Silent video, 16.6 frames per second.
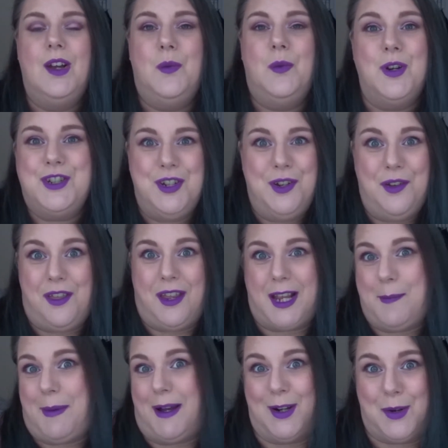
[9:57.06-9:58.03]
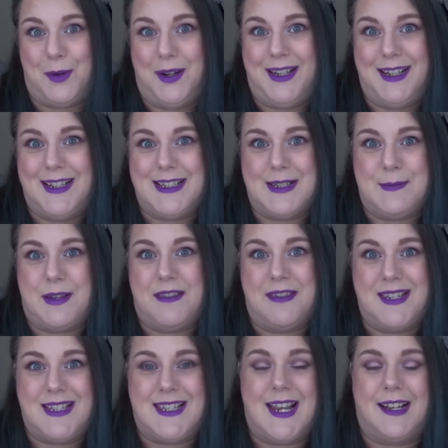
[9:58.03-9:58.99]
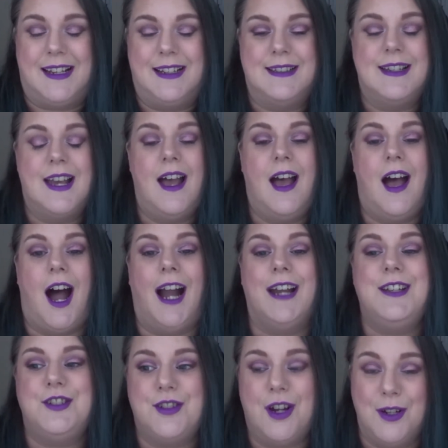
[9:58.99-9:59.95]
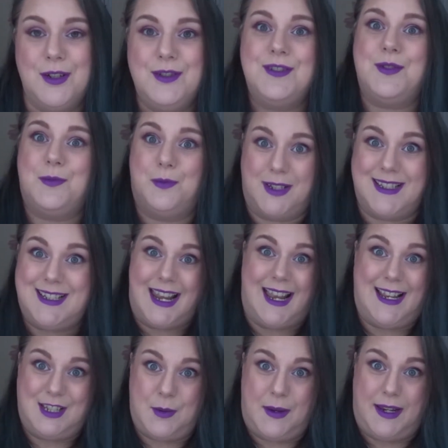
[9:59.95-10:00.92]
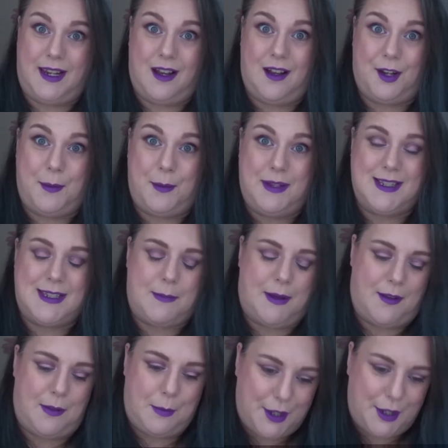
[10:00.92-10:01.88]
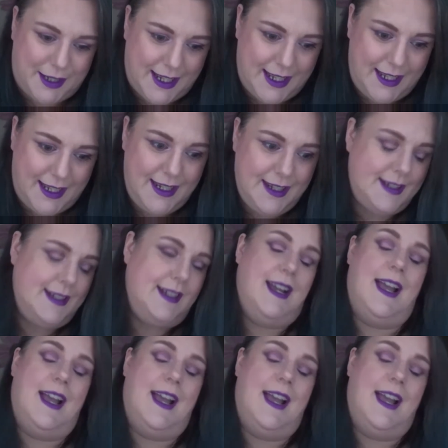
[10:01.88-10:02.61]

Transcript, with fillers: what do you think about Queen Elizabeth II? I don't want to get into any arguments about the monarchy